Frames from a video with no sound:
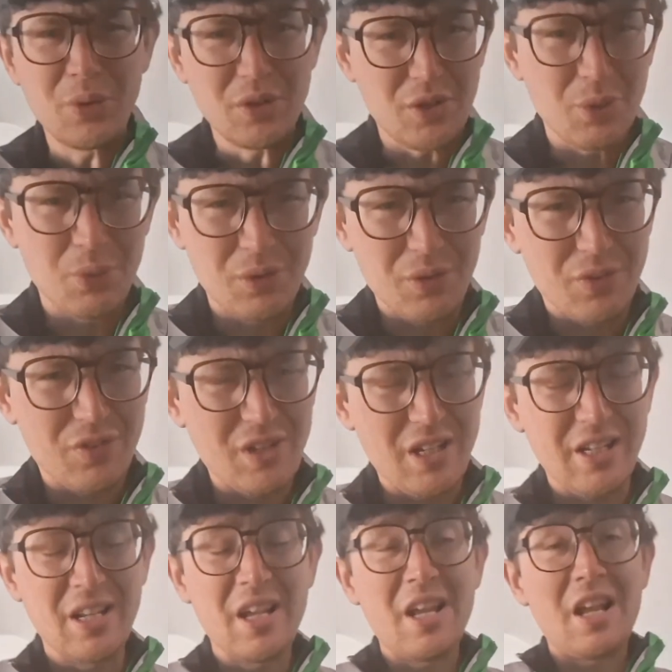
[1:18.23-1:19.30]
which you would have
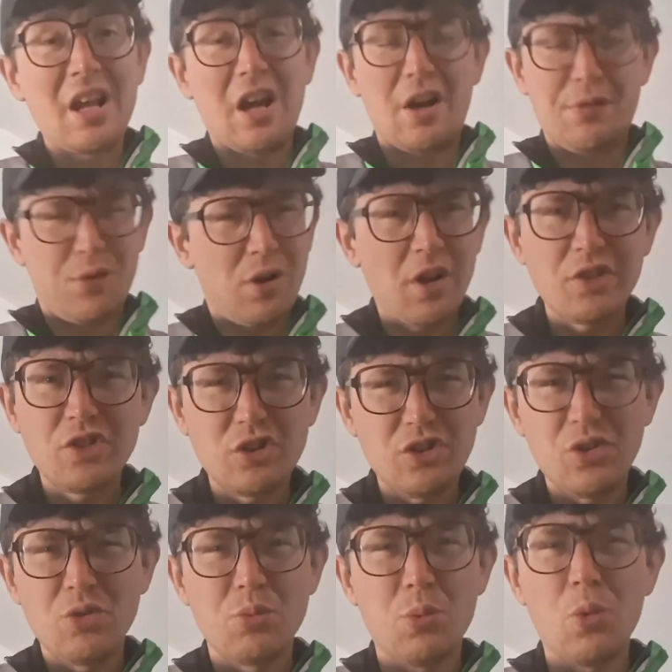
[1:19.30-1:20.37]
seen. I thought I'd just
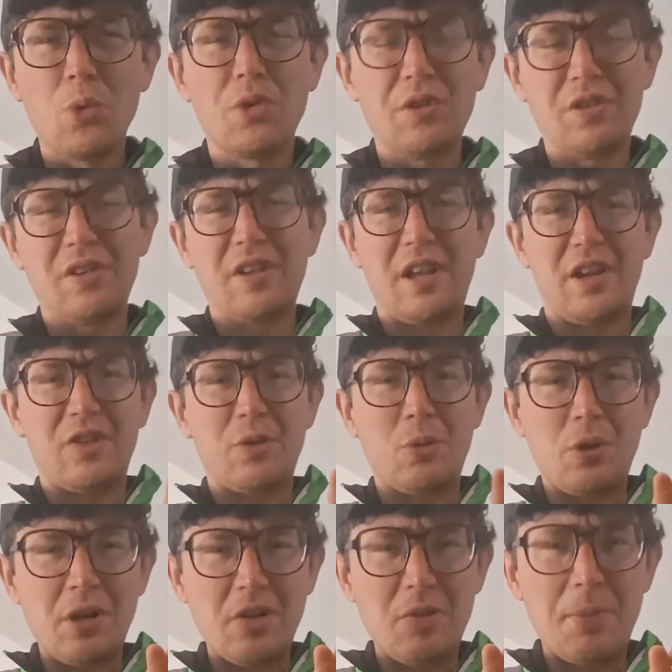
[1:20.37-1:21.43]
use water today because I
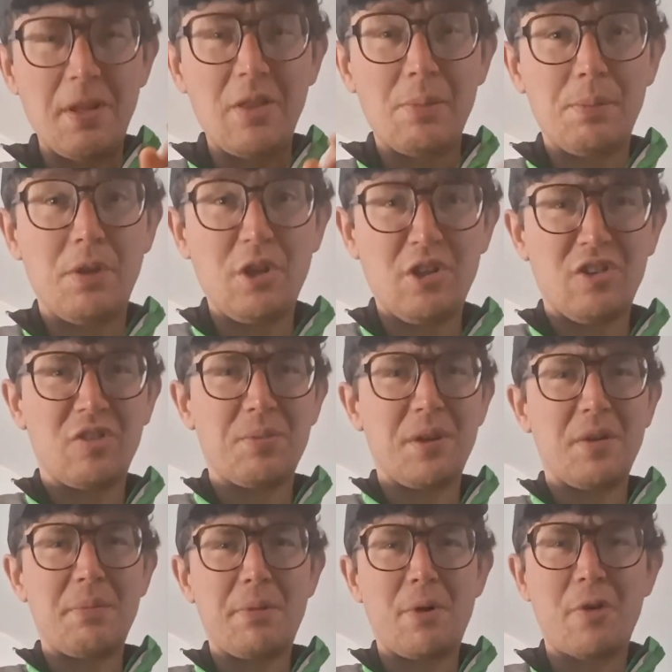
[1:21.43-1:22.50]
want it to be the pure smell
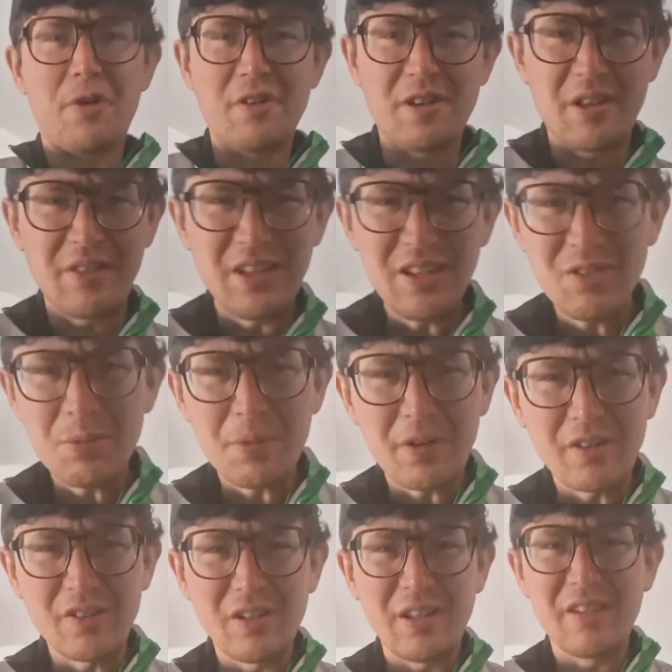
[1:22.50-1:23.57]
of porridge. Now, the
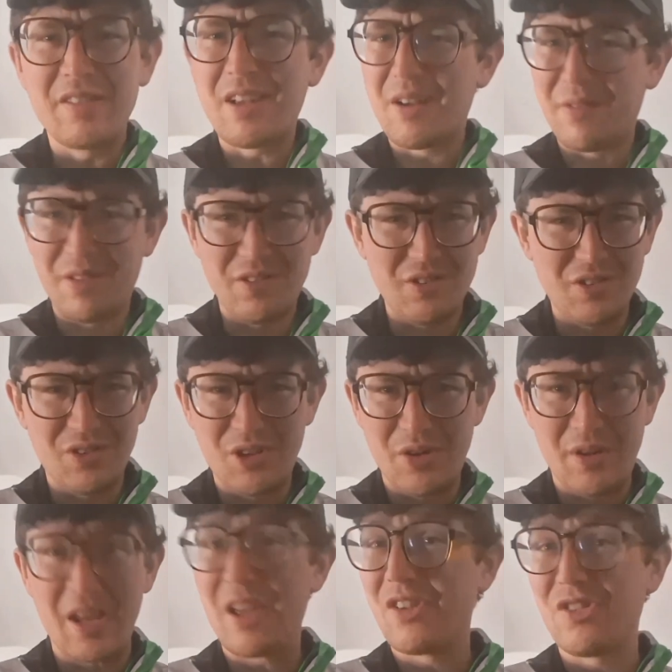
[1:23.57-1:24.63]
inspiration of this, other than just
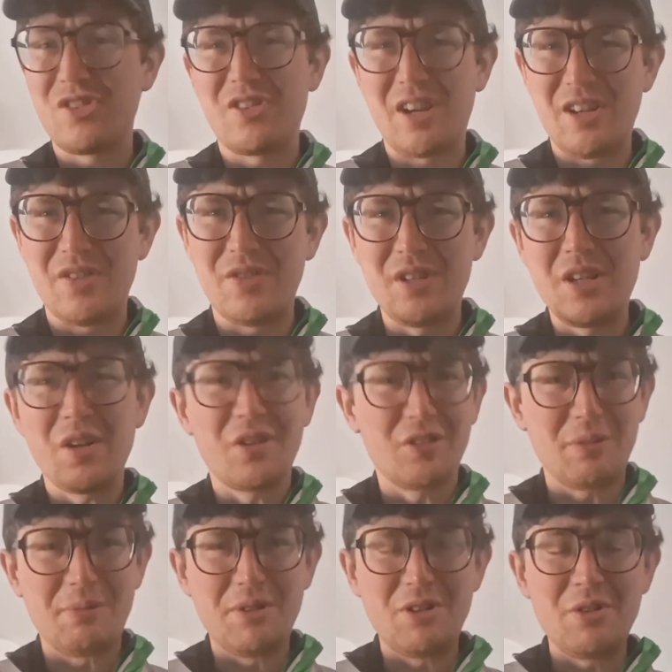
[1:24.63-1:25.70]
doing a strange video because
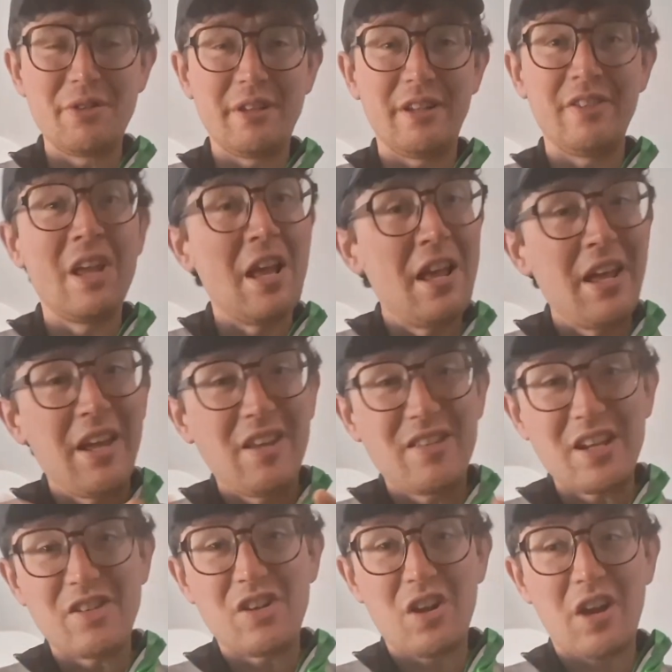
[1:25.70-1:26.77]
I've been doing it, is
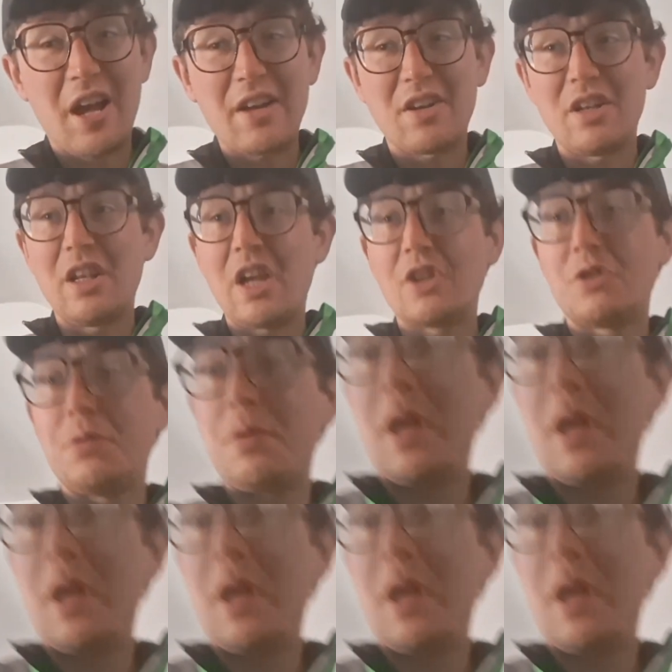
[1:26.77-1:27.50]
actually I had a Lush